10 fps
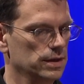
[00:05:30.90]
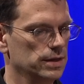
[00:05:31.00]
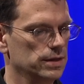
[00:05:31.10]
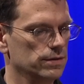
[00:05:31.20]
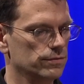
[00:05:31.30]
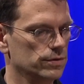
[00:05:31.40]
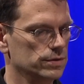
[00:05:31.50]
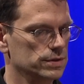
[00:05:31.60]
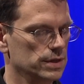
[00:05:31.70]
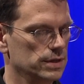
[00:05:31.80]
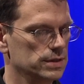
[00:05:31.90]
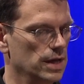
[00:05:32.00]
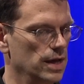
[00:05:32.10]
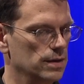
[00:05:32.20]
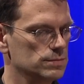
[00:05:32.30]
in different
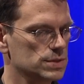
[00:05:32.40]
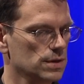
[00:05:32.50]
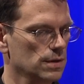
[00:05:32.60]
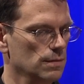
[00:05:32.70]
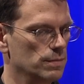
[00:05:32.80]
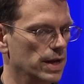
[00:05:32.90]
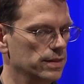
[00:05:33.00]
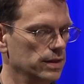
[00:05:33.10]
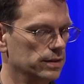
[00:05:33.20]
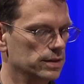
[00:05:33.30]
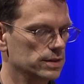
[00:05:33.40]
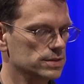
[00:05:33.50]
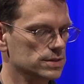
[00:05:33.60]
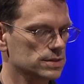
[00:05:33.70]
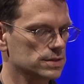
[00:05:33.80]
times. But I think that
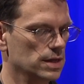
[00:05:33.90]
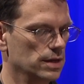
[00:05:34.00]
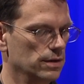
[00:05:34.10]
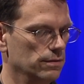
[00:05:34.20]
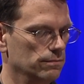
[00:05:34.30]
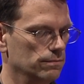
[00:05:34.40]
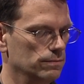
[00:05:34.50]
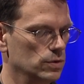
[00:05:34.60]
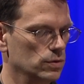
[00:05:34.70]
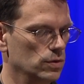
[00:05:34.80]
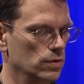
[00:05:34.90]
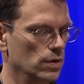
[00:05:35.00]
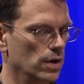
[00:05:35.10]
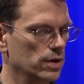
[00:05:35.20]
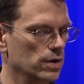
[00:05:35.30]
this is, you
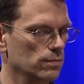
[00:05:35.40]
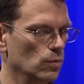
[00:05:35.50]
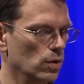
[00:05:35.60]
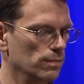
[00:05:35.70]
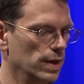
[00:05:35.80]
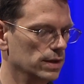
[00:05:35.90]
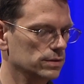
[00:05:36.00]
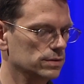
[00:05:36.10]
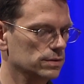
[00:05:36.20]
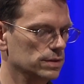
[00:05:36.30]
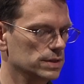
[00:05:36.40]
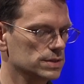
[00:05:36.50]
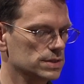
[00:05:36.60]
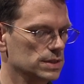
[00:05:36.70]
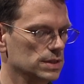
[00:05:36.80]
are hearing more about
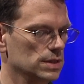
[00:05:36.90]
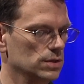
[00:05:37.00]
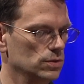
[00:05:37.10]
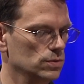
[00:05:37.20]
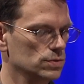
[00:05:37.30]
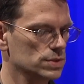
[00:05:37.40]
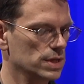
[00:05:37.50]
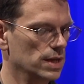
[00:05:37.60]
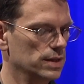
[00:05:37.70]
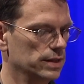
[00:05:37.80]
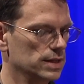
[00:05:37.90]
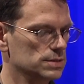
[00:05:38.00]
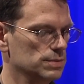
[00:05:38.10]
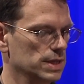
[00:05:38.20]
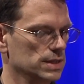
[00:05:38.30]
this in the news, and I think
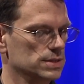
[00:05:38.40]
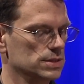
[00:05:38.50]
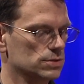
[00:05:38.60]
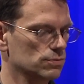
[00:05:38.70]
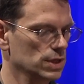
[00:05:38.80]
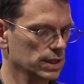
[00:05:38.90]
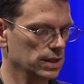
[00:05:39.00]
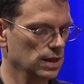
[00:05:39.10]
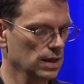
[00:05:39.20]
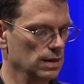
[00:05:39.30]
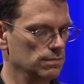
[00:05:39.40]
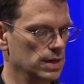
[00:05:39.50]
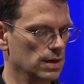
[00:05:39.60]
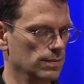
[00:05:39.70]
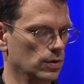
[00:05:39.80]
that's because it's really
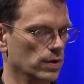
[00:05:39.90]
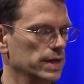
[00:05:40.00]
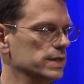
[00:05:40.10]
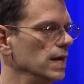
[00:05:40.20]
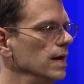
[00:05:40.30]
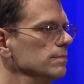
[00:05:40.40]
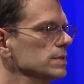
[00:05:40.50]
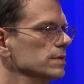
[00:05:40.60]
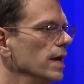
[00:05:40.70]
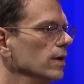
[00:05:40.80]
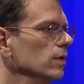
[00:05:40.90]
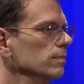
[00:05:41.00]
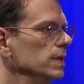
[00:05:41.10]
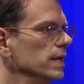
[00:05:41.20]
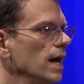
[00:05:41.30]
become a great time to not only
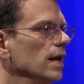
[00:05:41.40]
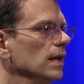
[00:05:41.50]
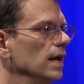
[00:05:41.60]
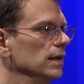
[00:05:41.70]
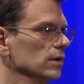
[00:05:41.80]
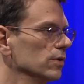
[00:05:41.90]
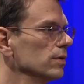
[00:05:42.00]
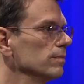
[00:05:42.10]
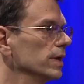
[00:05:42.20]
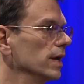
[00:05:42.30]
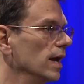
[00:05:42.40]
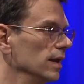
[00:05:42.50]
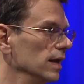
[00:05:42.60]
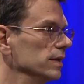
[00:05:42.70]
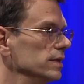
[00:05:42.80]
be an online learner, but an
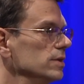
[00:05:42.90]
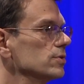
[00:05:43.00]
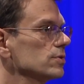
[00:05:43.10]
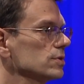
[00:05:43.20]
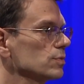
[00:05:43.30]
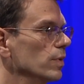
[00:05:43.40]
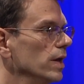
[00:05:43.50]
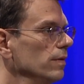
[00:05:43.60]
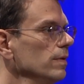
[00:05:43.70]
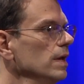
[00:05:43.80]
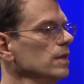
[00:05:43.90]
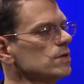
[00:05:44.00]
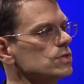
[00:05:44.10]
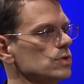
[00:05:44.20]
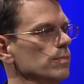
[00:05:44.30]
online teacher as well.
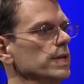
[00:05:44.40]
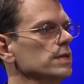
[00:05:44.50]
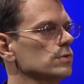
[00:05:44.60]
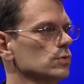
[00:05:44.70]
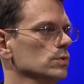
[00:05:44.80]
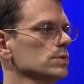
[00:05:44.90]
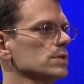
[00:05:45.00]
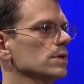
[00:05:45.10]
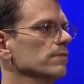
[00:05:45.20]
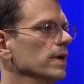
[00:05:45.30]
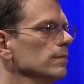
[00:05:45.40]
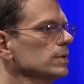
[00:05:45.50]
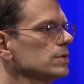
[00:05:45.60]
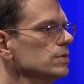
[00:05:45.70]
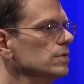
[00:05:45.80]
There's so many tools that are
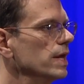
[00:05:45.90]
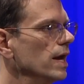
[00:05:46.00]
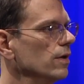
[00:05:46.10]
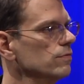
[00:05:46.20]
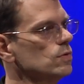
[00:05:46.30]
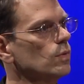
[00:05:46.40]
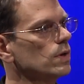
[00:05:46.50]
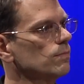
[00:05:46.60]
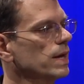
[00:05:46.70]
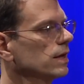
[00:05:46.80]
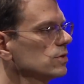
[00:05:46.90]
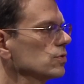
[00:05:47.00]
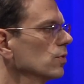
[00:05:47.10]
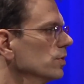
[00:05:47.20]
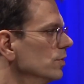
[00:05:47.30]
available to you now. If you want to make a
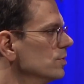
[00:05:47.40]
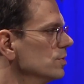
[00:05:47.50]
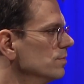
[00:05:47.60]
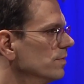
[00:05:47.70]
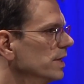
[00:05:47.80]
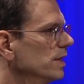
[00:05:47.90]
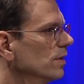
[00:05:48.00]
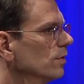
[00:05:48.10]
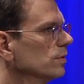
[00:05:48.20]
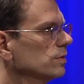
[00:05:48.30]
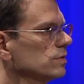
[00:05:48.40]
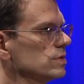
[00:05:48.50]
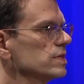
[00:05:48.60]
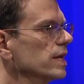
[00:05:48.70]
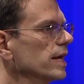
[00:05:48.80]
short YouTube video and
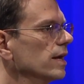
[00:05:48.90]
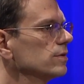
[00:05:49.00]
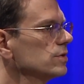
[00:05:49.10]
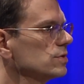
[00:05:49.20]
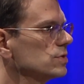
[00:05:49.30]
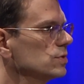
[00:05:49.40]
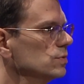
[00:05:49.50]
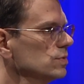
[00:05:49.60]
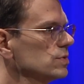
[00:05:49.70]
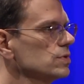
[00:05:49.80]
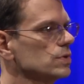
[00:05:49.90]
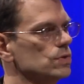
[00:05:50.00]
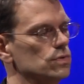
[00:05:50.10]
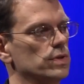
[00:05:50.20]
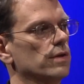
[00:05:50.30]
send it out to your students, you
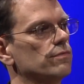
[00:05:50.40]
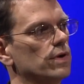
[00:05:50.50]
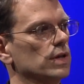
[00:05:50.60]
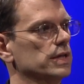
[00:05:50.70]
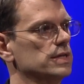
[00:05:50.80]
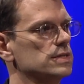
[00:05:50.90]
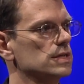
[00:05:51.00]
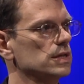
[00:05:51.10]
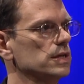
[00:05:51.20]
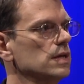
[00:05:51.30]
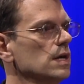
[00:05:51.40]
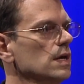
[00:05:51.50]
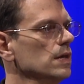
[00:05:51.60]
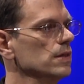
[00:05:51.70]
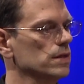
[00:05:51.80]
can do that fairly easily.
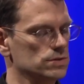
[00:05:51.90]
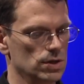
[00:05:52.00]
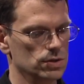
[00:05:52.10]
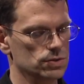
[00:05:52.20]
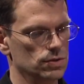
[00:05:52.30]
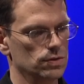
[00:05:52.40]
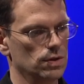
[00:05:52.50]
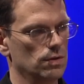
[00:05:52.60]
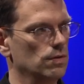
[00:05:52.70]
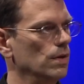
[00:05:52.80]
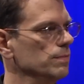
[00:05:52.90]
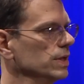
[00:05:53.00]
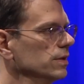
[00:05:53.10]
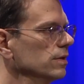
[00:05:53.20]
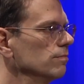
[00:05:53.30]
There's also the
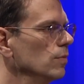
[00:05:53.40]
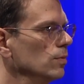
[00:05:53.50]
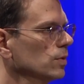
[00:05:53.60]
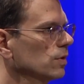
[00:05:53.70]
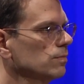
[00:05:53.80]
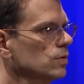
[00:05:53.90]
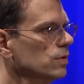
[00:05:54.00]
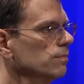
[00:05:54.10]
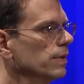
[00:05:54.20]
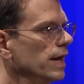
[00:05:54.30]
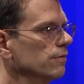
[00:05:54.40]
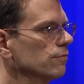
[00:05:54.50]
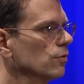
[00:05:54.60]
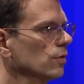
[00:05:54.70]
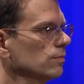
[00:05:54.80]
ability of mobile computing
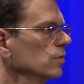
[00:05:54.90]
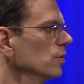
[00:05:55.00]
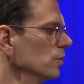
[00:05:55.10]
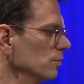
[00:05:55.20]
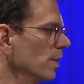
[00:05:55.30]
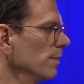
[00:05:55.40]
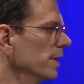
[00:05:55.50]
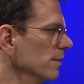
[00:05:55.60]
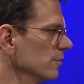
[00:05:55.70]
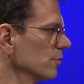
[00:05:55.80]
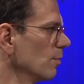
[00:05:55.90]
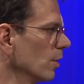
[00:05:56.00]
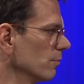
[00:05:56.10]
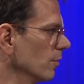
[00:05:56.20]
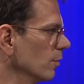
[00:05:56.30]
platforms. You probably have a
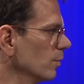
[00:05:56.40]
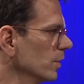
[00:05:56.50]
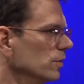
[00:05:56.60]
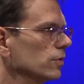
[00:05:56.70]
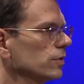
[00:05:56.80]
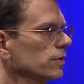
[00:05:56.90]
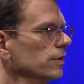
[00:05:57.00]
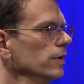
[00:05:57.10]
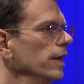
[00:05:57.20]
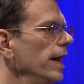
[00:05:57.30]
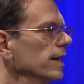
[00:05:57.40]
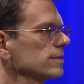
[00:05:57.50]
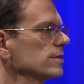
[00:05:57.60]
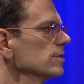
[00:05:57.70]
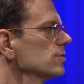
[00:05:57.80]
smartphone where you could
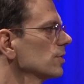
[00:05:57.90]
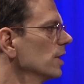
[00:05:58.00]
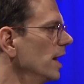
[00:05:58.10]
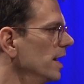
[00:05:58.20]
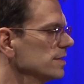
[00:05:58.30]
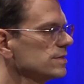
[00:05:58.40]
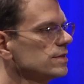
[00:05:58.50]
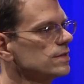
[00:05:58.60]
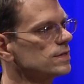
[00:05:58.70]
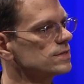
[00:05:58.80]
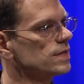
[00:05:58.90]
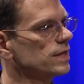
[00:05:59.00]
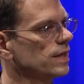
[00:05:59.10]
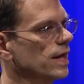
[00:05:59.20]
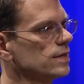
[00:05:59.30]
access your class and things
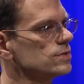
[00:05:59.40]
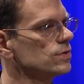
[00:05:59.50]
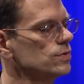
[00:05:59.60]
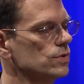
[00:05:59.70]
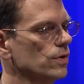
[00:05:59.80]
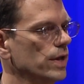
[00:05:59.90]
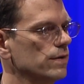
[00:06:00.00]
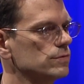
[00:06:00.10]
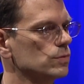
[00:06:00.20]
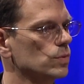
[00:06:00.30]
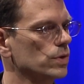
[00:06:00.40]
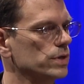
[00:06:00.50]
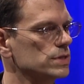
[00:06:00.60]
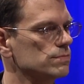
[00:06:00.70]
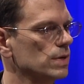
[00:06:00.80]
like that, so you don't have to
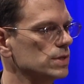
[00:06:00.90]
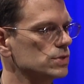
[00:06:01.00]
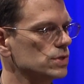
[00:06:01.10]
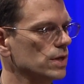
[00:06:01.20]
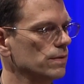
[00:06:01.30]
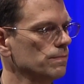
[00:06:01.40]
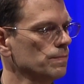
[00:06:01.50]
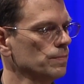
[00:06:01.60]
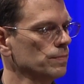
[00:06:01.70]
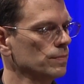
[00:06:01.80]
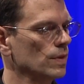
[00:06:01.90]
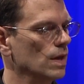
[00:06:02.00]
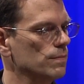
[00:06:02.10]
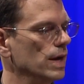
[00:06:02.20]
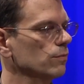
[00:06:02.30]
worry as much
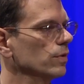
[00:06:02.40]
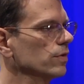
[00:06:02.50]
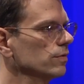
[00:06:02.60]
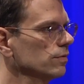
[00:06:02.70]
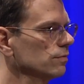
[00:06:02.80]
about whether